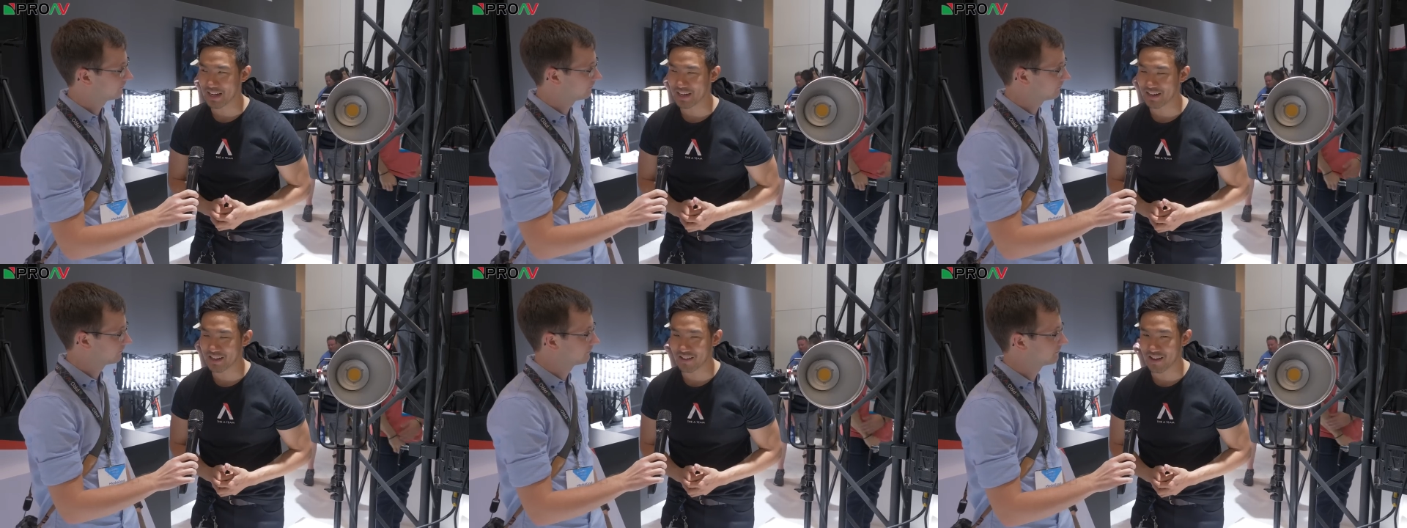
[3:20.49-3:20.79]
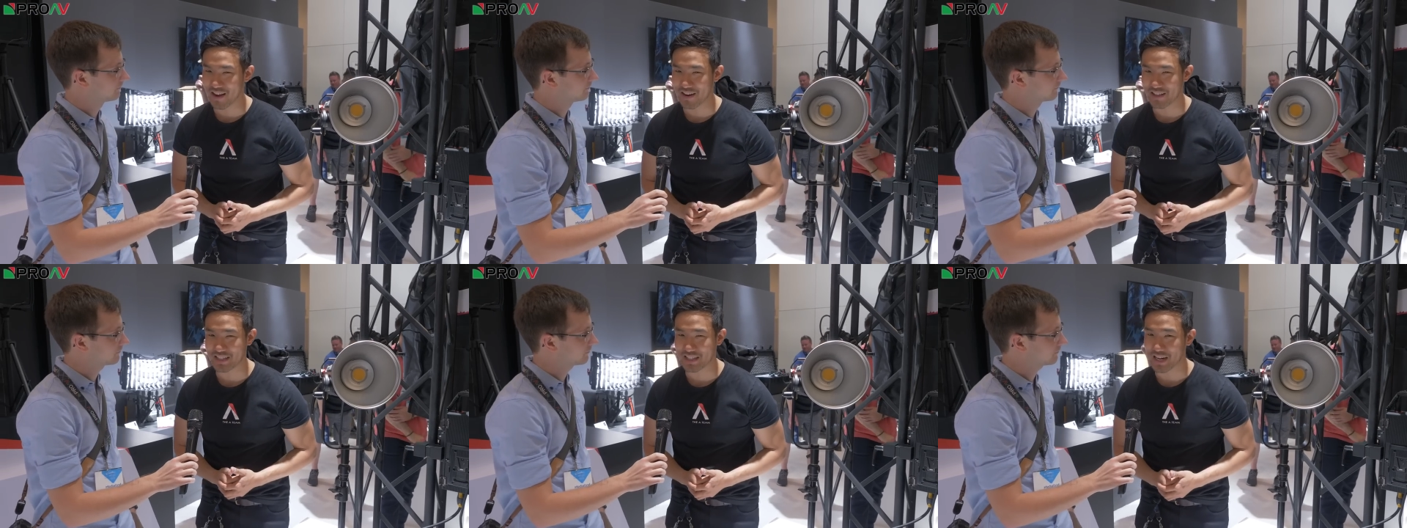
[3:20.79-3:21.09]
Speaker 1: it in a
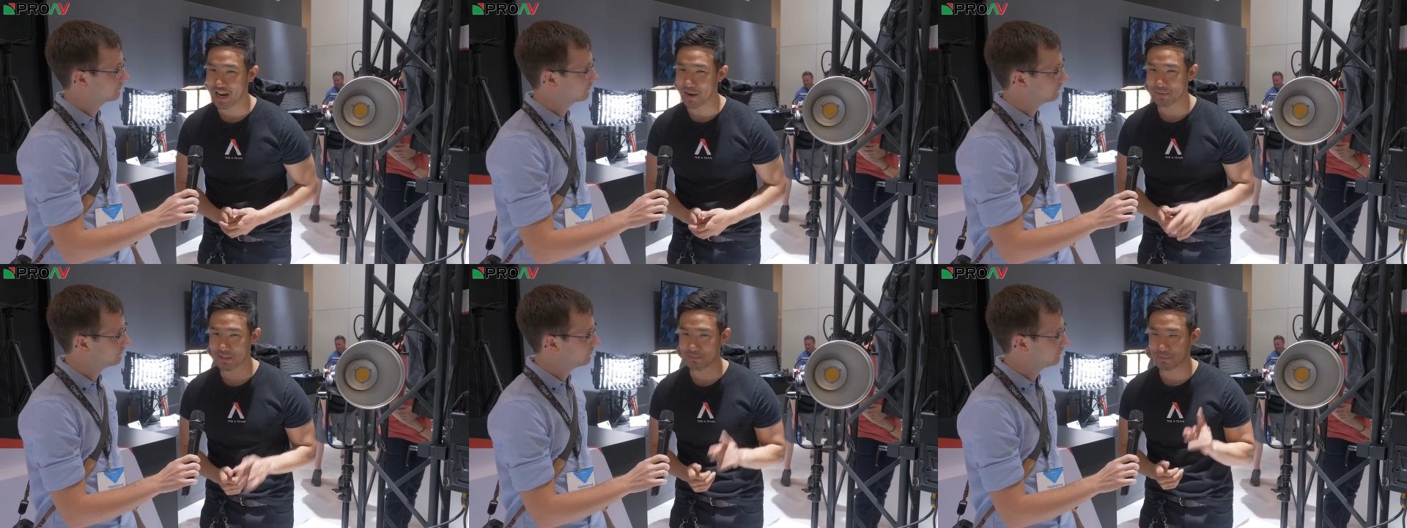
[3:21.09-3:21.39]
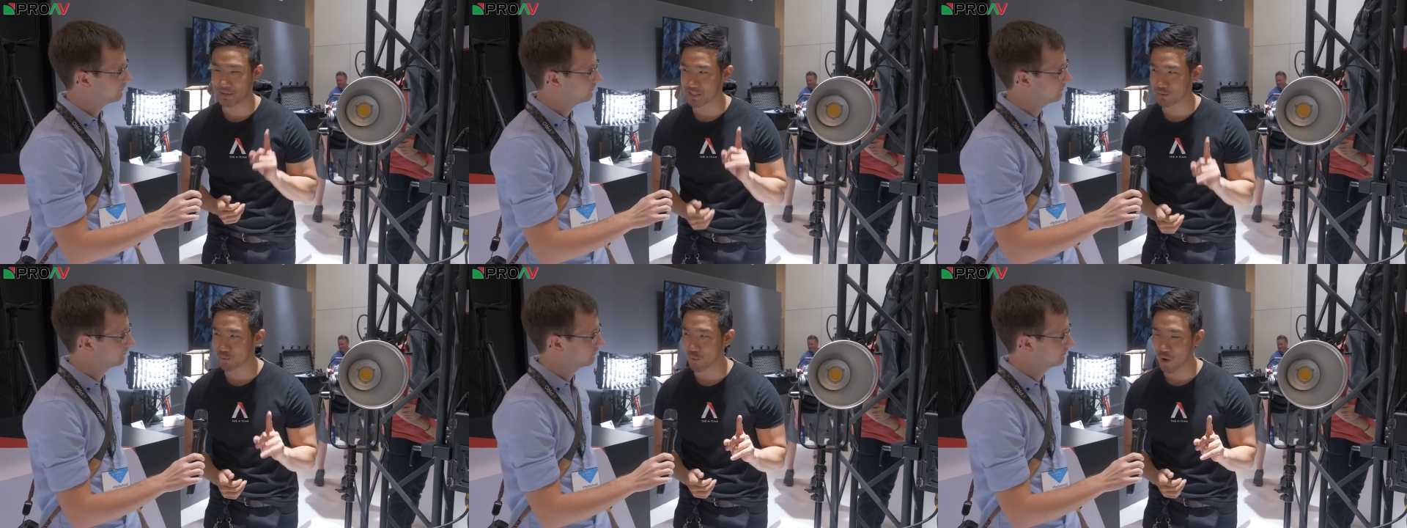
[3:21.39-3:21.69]
lot of the time is
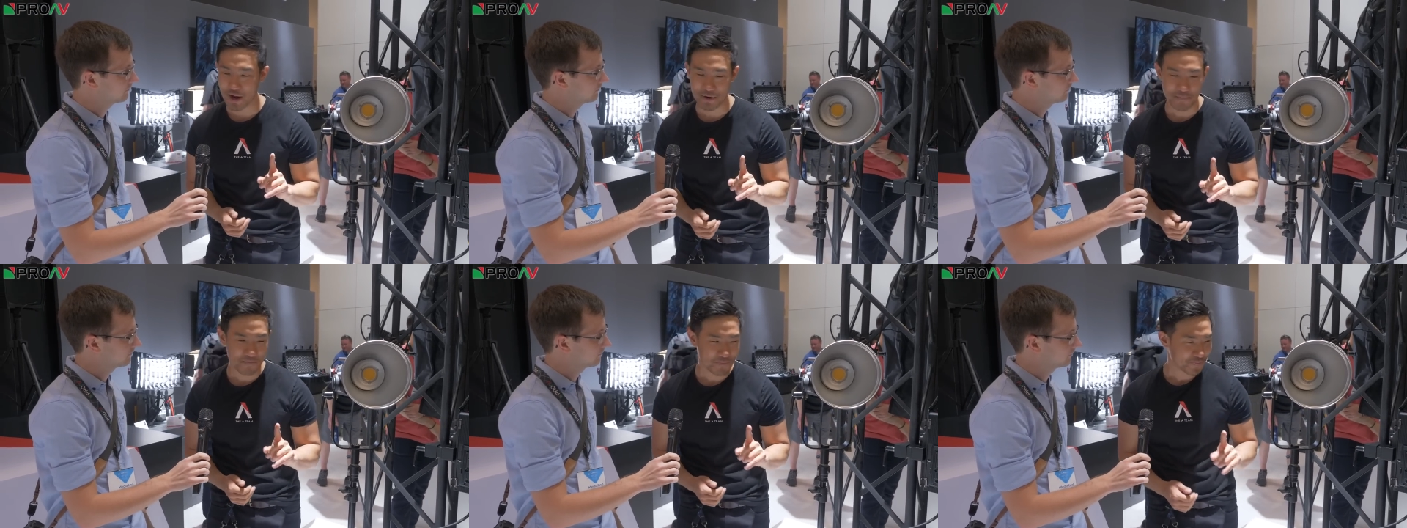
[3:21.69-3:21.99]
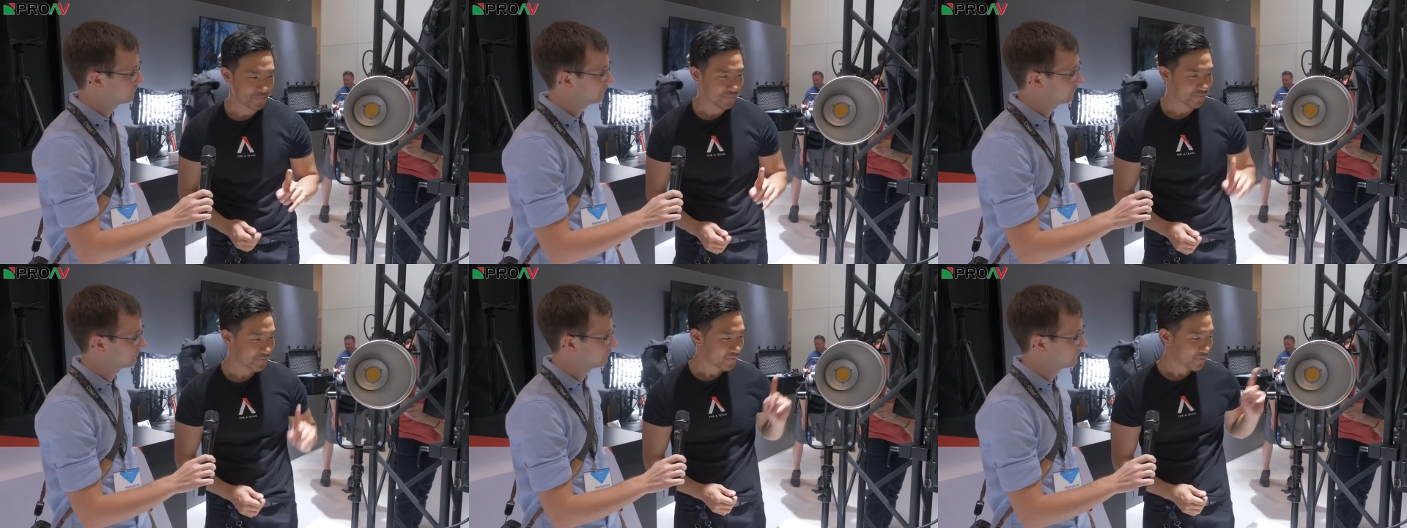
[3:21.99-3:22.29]
because one,
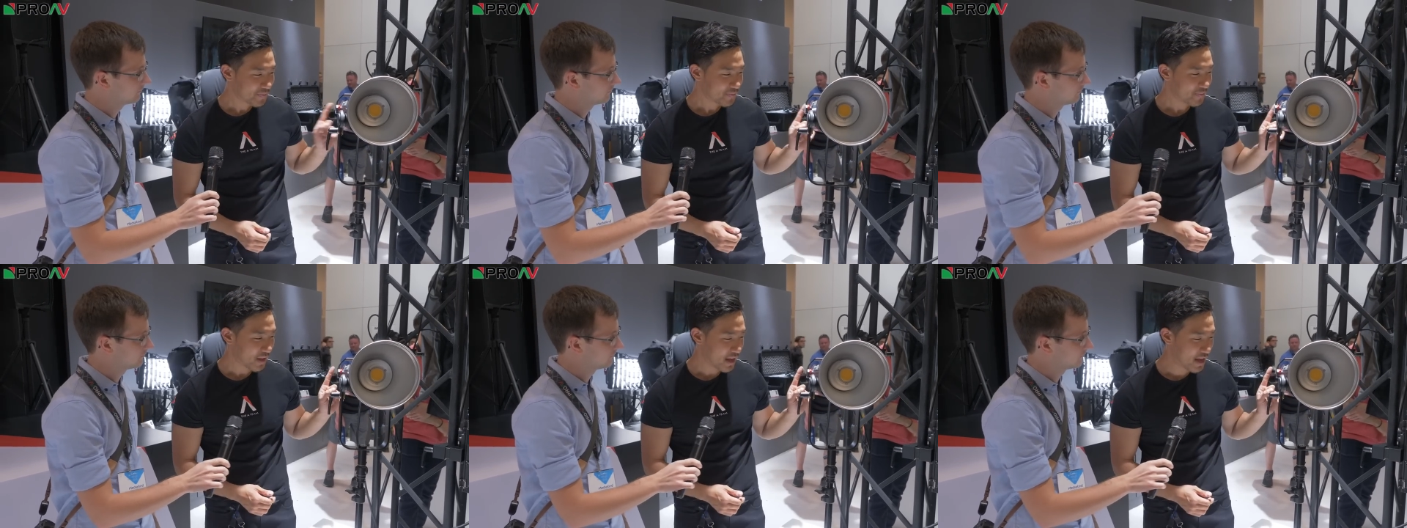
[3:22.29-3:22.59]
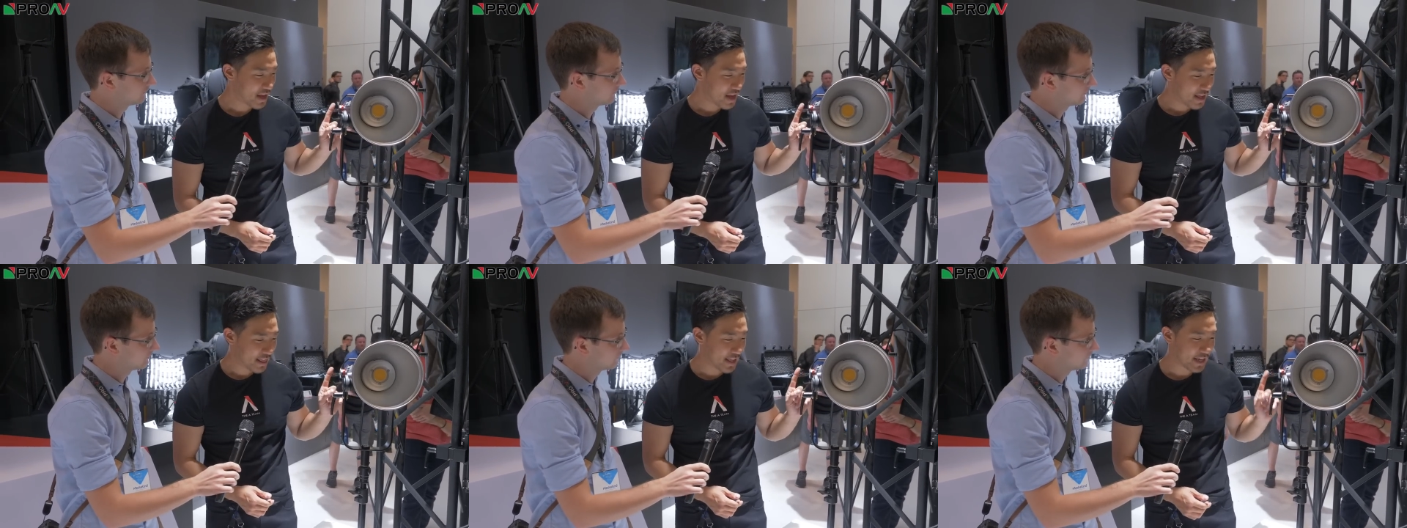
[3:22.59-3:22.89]

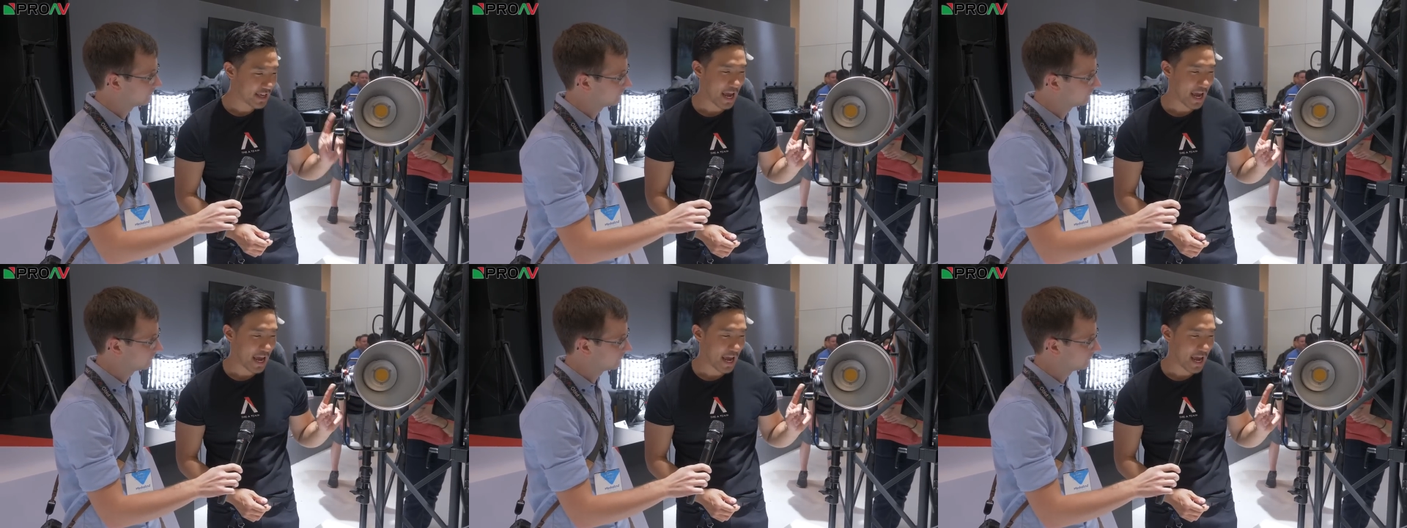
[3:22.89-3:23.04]
the